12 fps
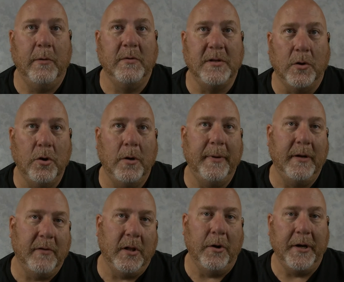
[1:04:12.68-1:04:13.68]
there was a little bit
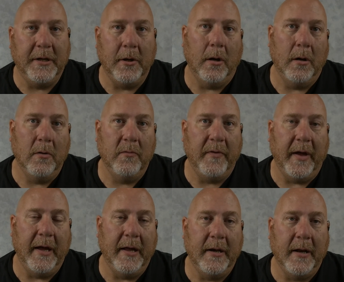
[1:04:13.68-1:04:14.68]
of a learning curve,
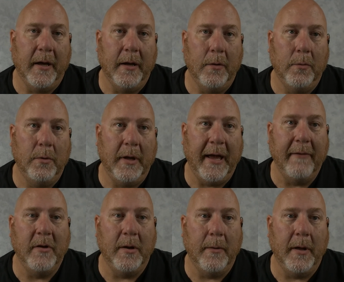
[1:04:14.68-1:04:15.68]
and
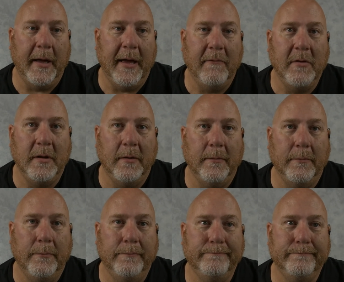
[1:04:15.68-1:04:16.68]
having the
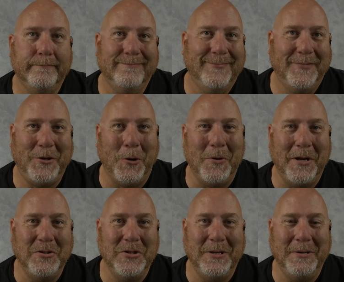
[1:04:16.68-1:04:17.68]

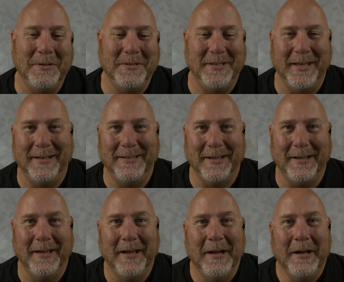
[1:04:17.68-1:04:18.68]
coding genius
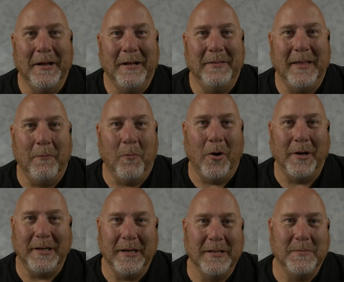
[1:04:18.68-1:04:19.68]
that
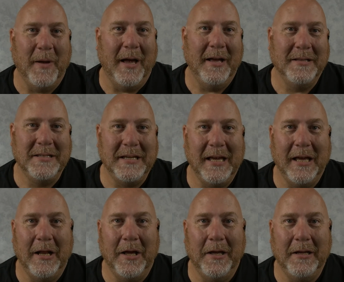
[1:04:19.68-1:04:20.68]
Mark is behind
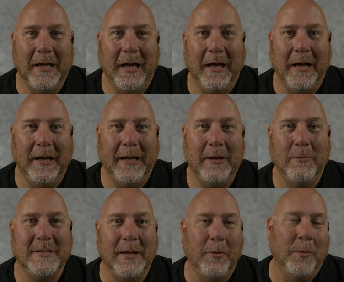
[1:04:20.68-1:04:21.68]
Sienna, he
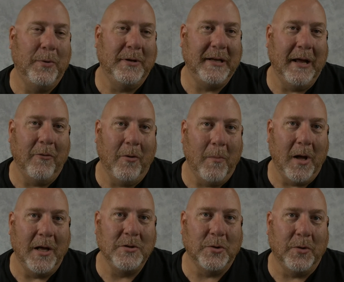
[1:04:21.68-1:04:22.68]
was able to put together a
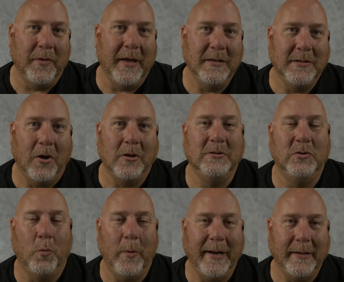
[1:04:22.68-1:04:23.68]
module that talks
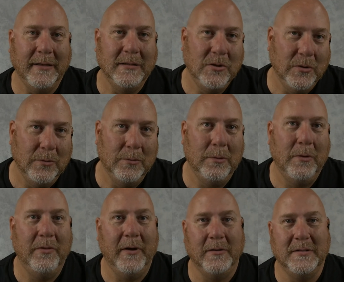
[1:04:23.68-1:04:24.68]
directly to
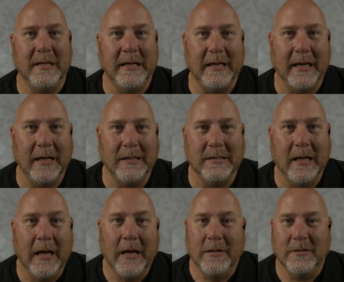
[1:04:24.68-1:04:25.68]
their CDNs.
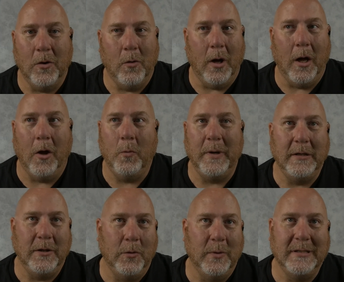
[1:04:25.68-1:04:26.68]
So all we
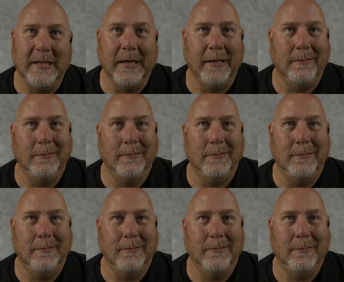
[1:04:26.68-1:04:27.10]
do is hit